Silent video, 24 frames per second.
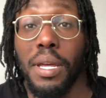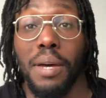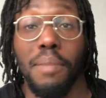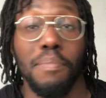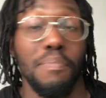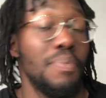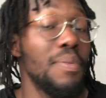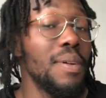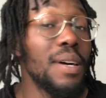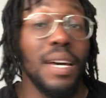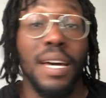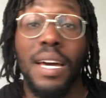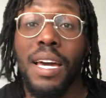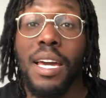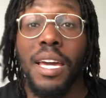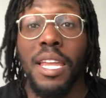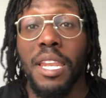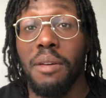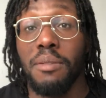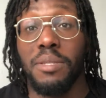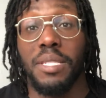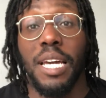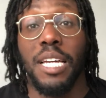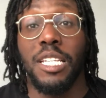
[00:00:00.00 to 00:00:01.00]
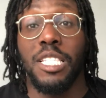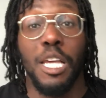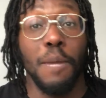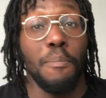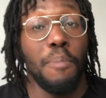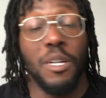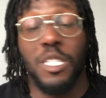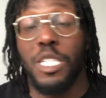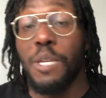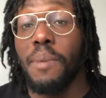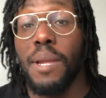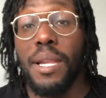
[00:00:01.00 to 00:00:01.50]
You know what I'm saying to you?
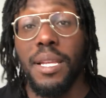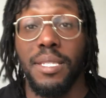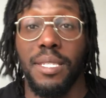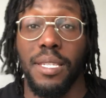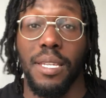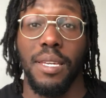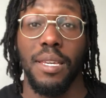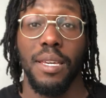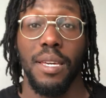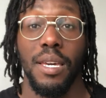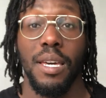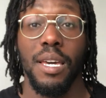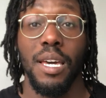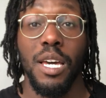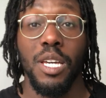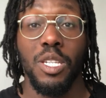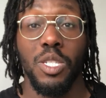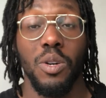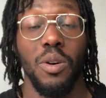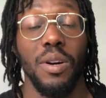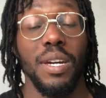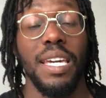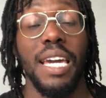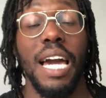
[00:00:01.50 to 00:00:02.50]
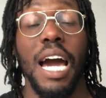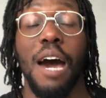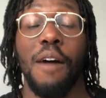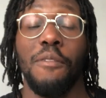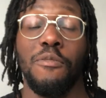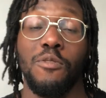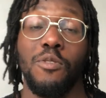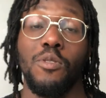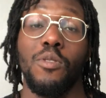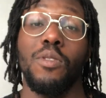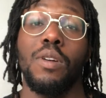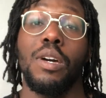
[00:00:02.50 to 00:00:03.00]
Possibility. So you
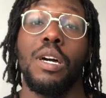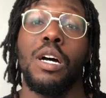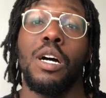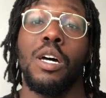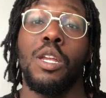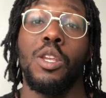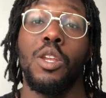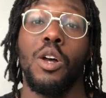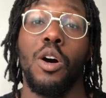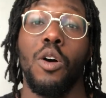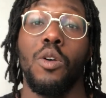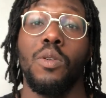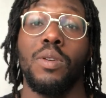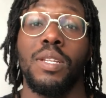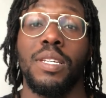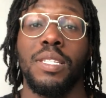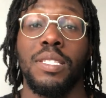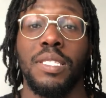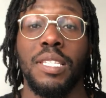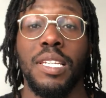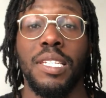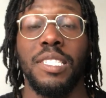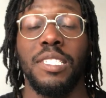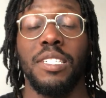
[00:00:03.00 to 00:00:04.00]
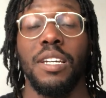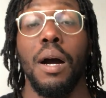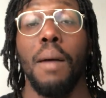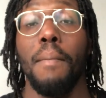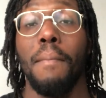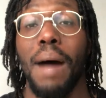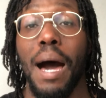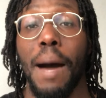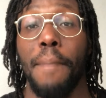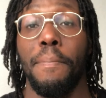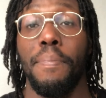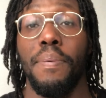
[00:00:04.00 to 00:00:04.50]
have to know this is your
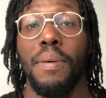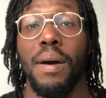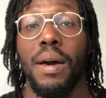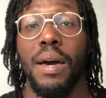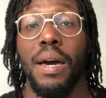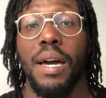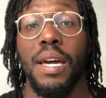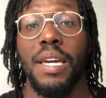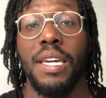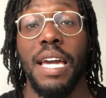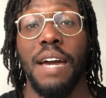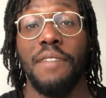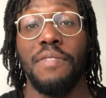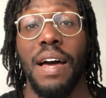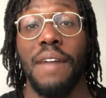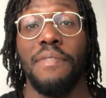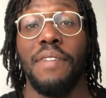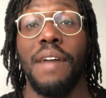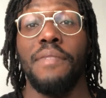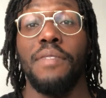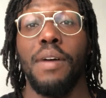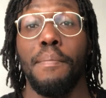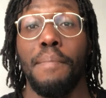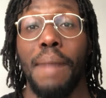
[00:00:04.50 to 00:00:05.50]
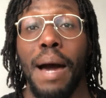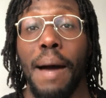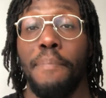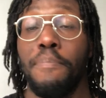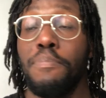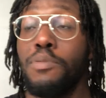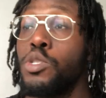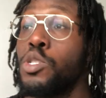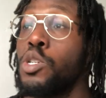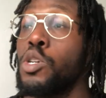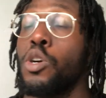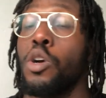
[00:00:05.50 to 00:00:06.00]
map. You have to have a
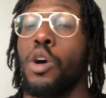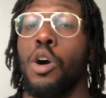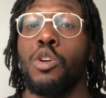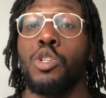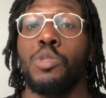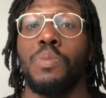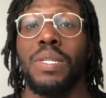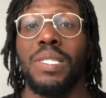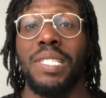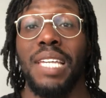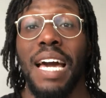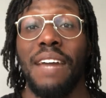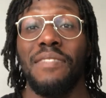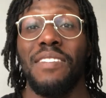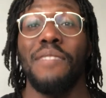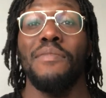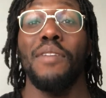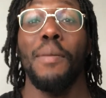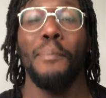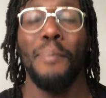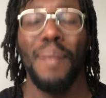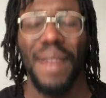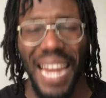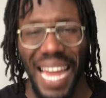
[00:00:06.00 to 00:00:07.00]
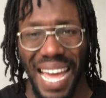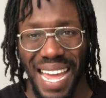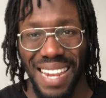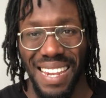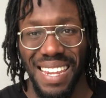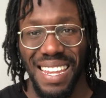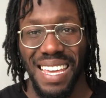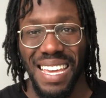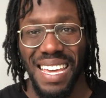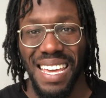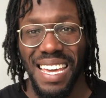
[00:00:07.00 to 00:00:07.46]
map to go to be. So you have to have a plan.